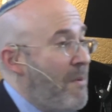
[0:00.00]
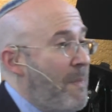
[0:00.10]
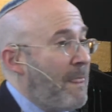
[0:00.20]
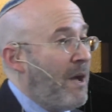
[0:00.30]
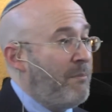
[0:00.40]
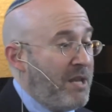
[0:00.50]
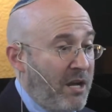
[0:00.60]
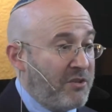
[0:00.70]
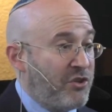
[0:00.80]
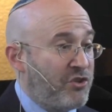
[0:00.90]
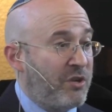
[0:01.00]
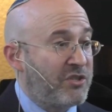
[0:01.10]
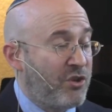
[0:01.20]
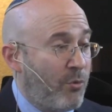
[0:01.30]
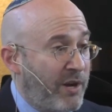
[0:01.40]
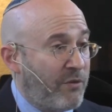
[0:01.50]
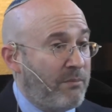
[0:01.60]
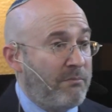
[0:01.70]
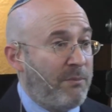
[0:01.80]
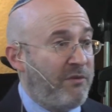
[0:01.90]
beyond Yeshua Tzion,
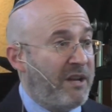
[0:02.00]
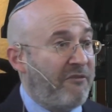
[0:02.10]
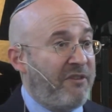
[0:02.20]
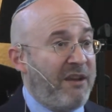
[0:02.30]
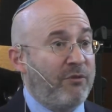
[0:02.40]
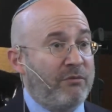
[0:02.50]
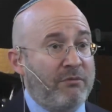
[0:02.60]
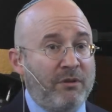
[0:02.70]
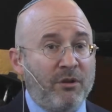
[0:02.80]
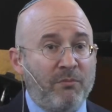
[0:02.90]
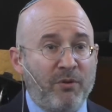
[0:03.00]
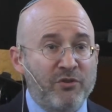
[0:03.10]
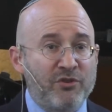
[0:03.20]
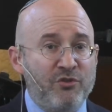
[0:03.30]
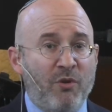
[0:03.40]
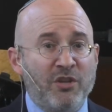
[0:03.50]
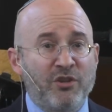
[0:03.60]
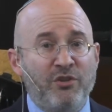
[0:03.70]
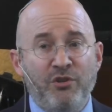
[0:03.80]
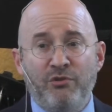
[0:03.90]
whatever, maybe you've got a favorite, you know, person you
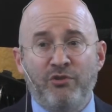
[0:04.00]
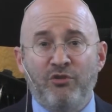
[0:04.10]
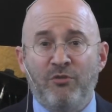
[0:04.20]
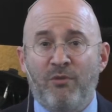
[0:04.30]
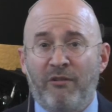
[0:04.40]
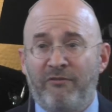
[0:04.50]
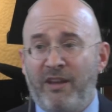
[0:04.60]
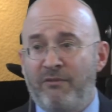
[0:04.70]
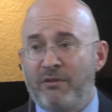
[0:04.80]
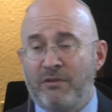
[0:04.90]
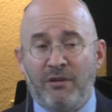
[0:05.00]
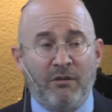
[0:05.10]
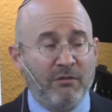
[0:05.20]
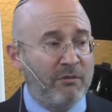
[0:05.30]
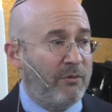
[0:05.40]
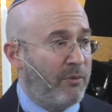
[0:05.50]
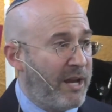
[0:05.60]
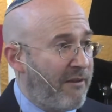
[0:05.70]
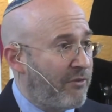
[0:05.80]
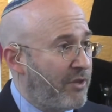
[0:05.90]
watch on YouTube or a favorite, you know,
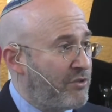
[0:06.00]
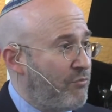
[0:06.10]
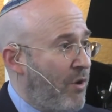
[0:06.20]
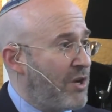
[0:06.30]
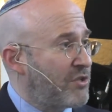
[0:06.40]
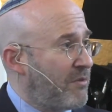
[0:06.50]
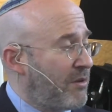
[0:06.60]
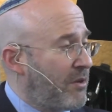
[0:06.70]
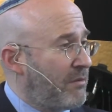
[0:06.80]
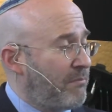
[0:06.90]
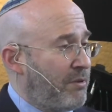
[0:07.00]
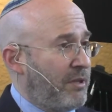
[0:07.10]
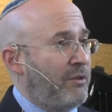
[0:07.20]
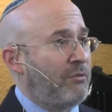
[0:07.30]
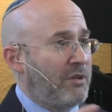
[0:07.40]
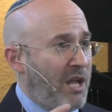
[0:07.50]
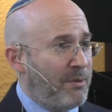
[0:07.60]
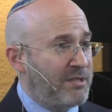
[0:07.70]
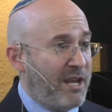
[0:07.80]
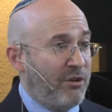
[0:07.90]
whatever that you watch, a political
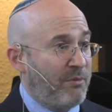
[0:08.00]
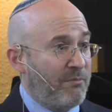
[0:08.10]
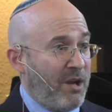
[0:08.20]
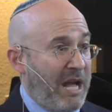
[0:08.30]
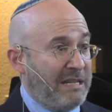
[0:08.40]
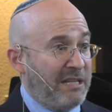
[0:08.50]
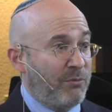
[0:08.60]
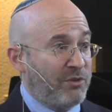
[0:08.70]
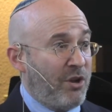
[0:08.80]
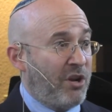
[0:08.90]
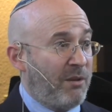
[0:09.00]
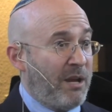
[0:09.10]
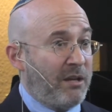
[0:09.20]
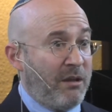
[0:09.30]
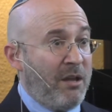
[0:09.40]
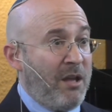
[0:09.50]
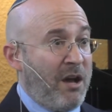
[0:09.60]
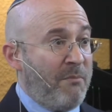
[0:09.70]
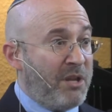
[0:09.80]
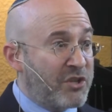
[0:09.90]
commentator, but ideally we're talking about
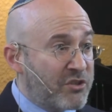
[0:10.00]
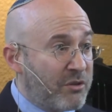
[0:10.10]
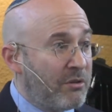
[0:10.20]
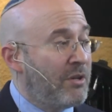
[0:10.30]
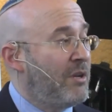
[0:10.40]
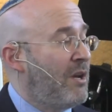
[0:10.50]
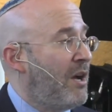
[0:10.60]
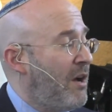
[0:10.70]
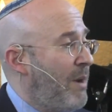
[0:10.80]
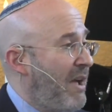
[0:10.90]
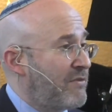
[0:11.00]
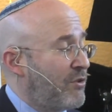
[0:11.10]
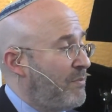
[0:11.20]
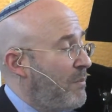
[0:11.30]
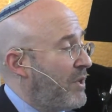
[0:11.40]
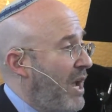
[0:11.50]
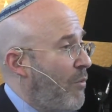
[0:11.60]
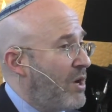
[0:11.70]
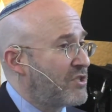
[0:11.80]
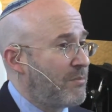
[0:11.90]
a minister. I have certain people that I
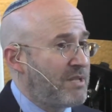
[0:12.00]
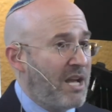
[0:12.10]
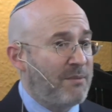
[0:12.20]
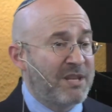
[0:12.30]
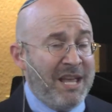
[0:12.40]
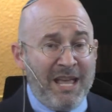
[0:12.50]
watch sometimes.